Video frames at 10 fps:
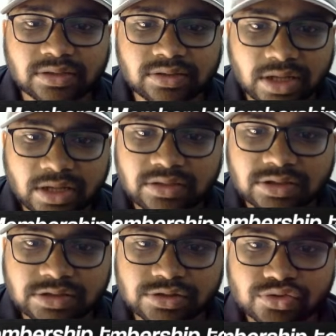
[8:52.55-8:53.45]
Like
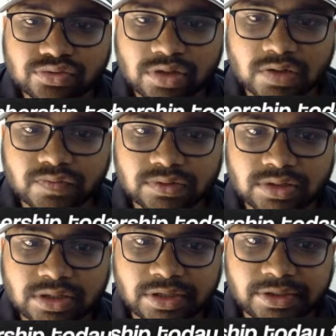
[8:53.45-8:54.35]
it should cover
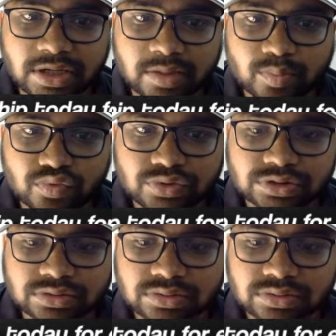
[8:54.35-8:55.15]
the entire portion.